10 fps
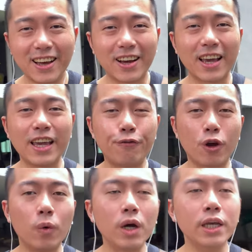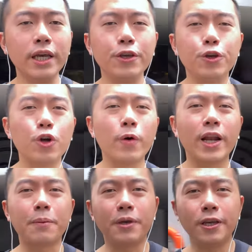Okay, if you're working, you know what
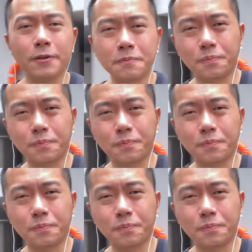I mean.